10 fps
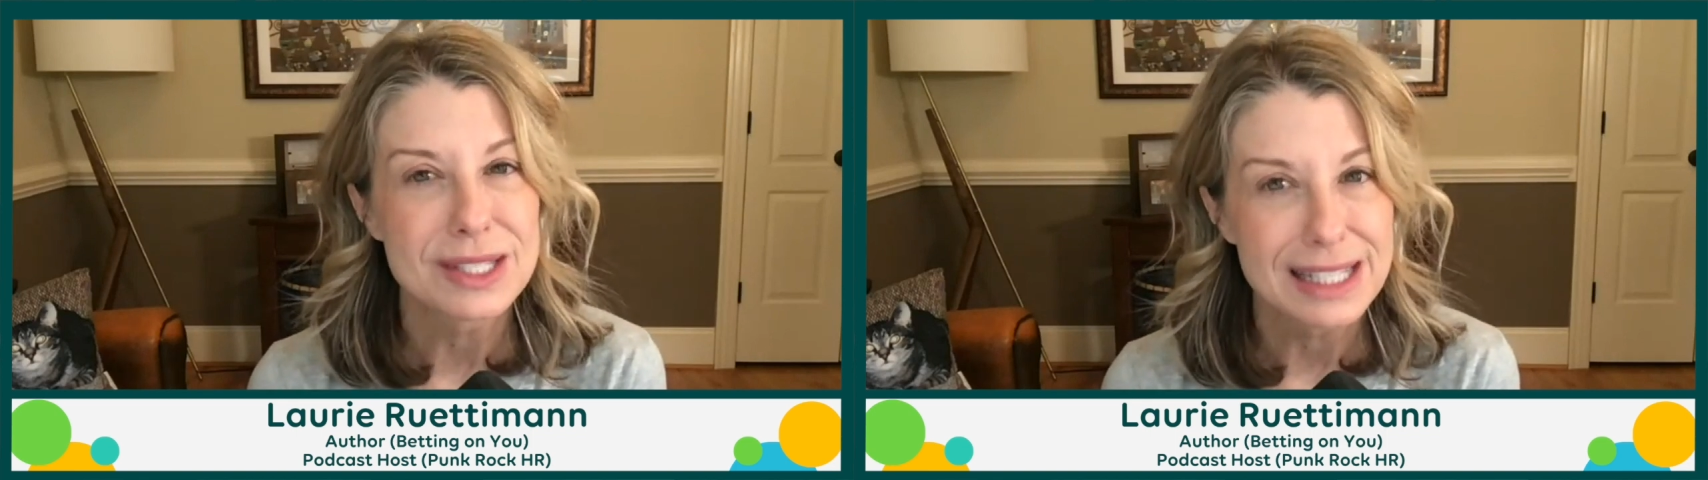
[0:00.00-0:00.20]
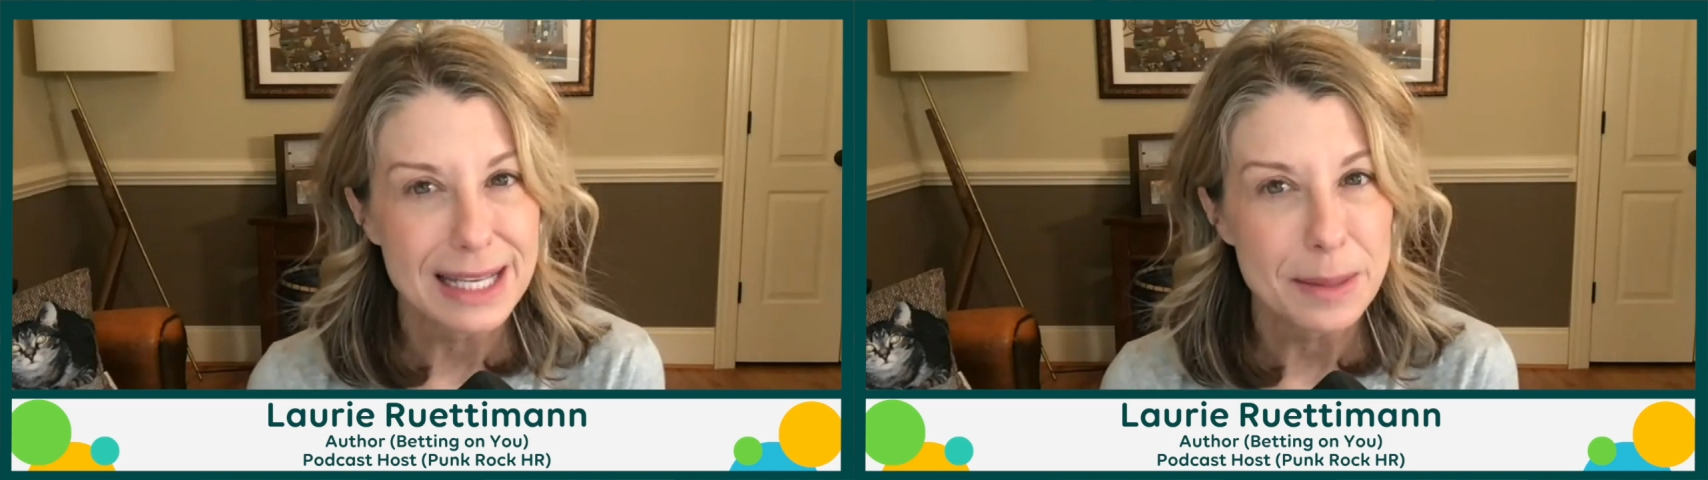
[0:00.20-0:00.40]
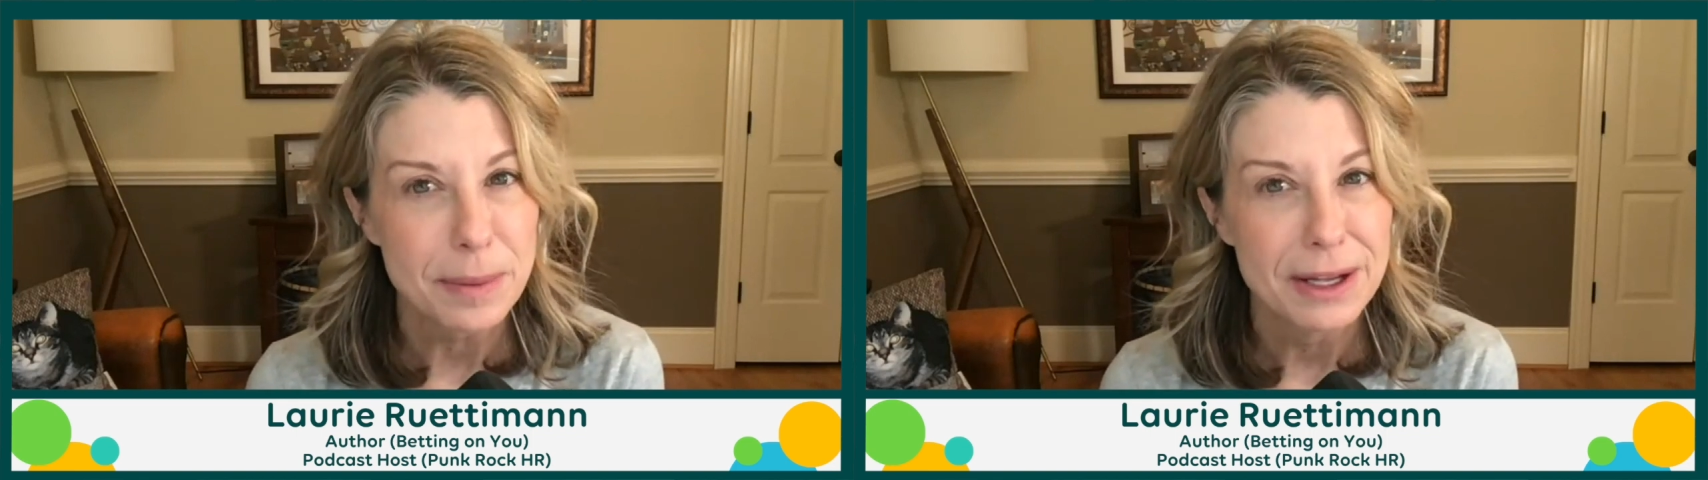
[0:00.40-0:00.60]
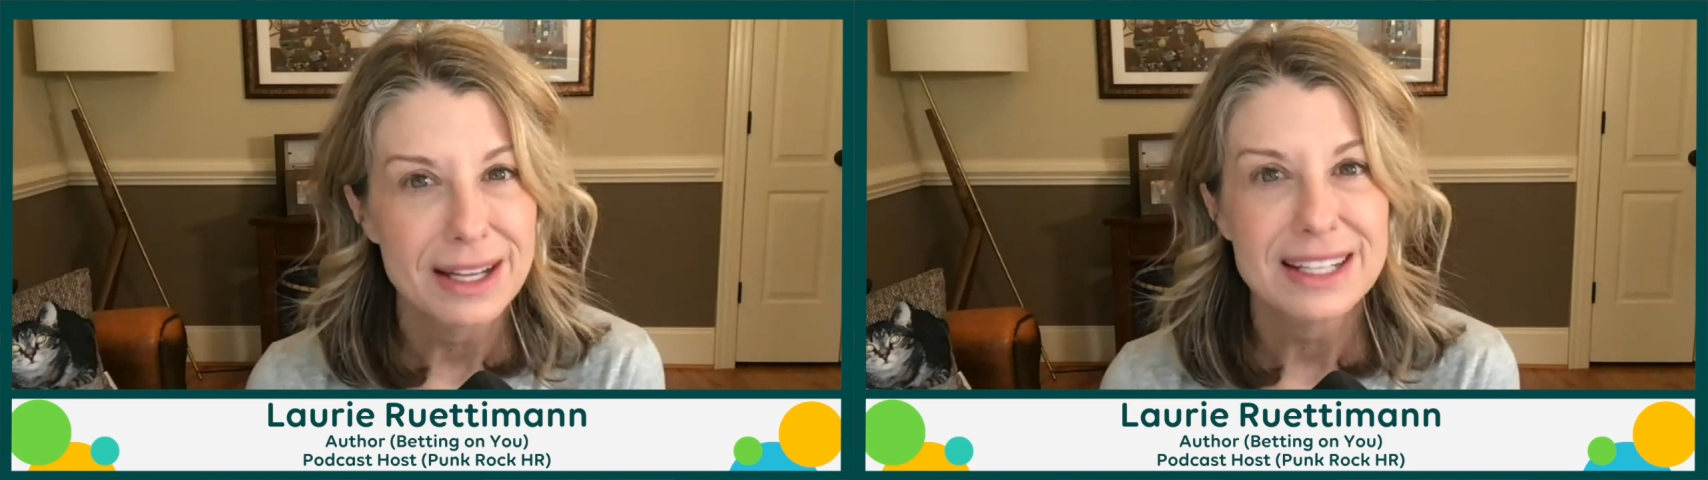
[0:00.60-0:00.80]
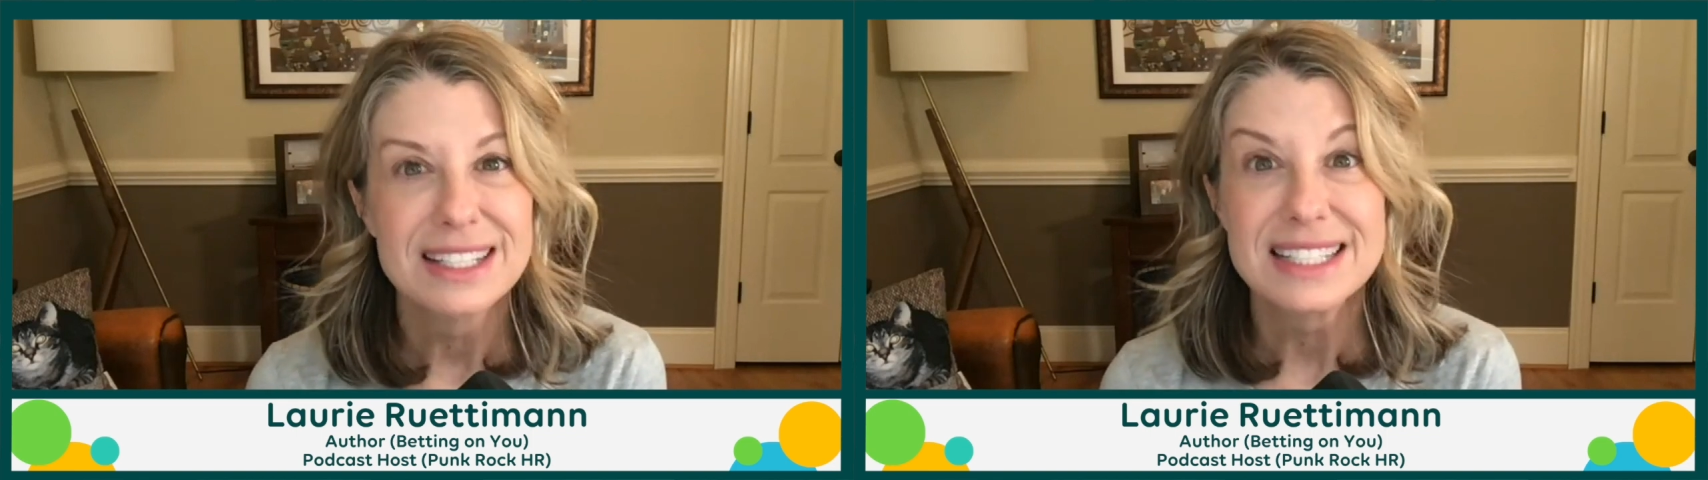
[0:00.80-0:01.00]
sleep,
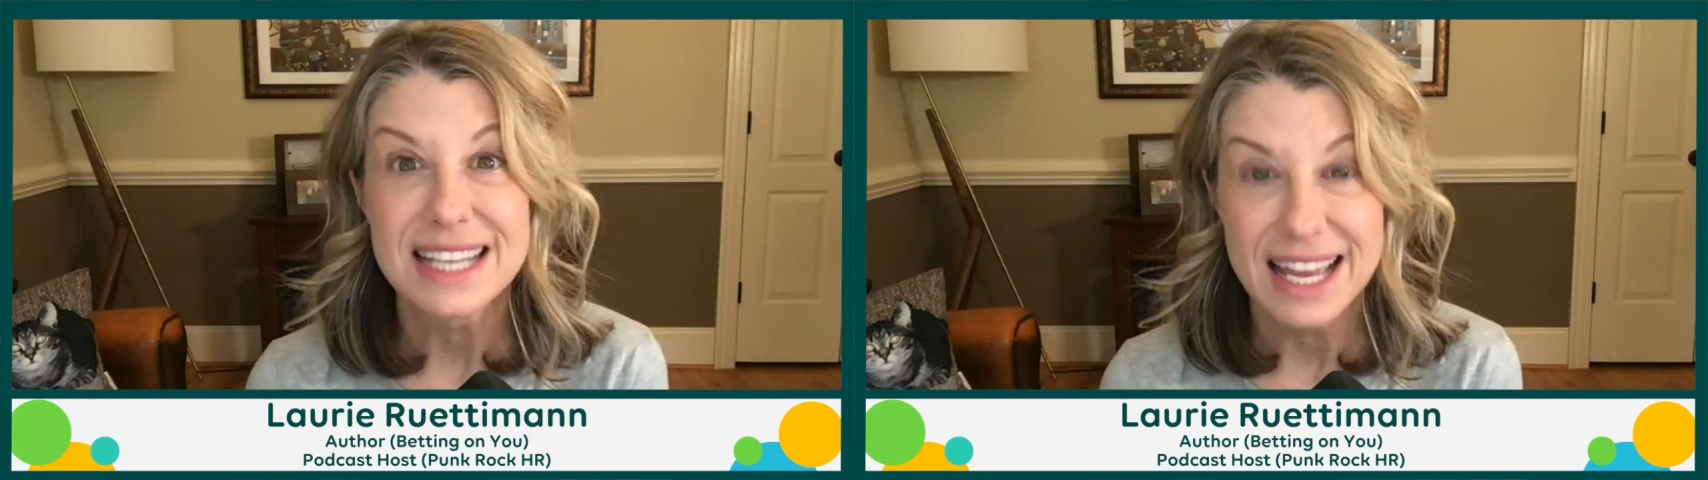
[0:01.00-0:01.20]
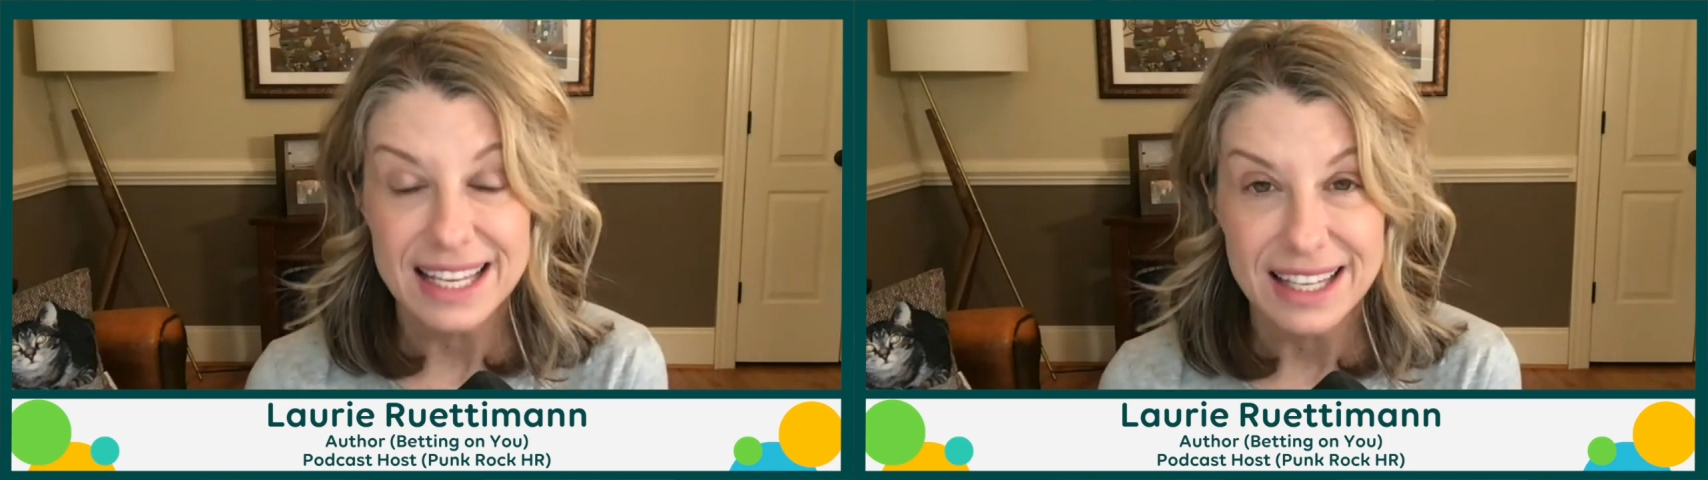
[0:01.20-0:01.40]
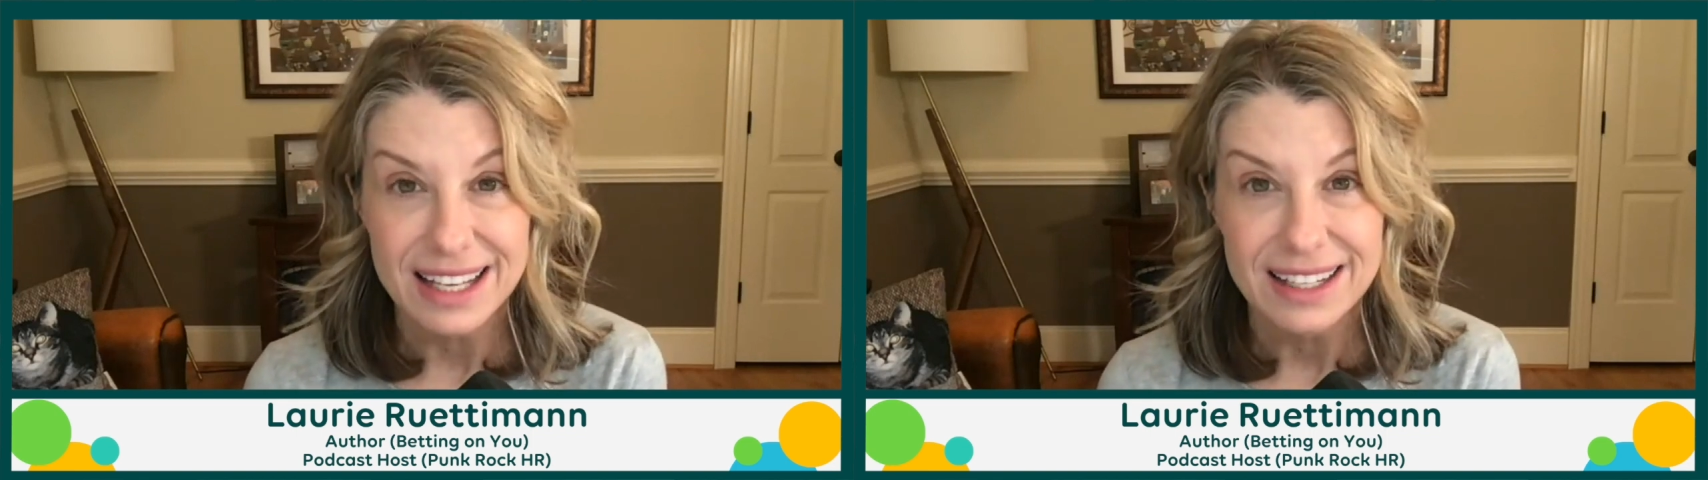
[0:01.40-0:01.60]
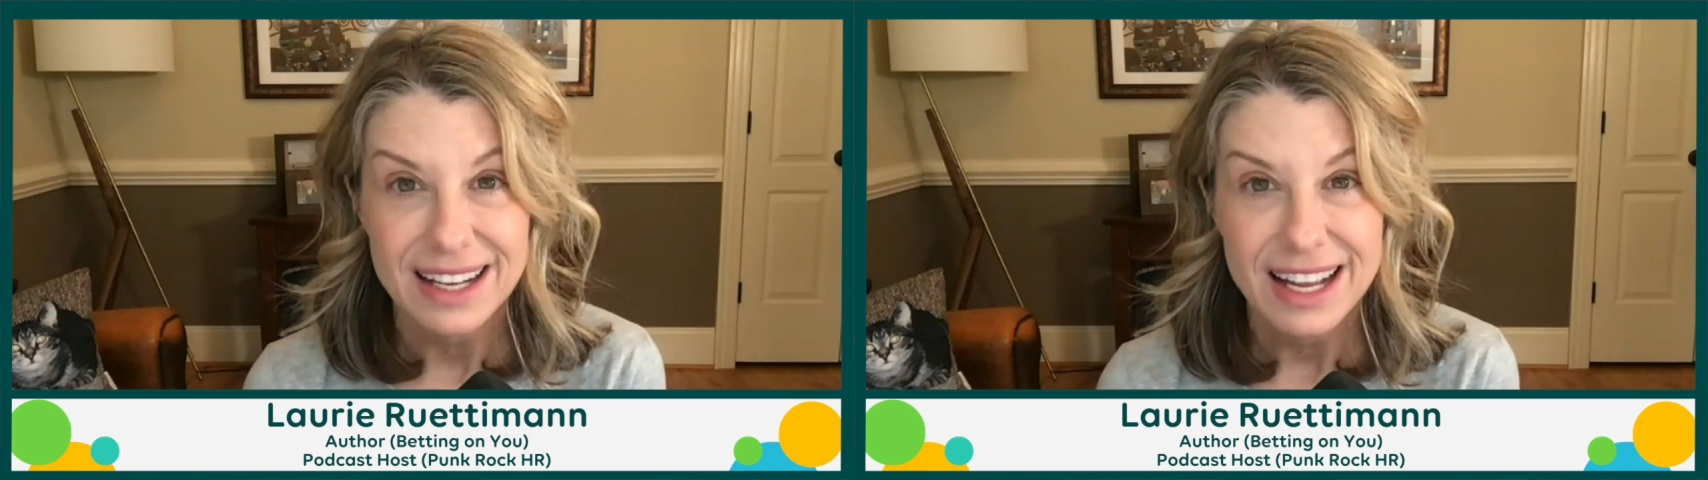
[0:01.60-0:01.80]
take it.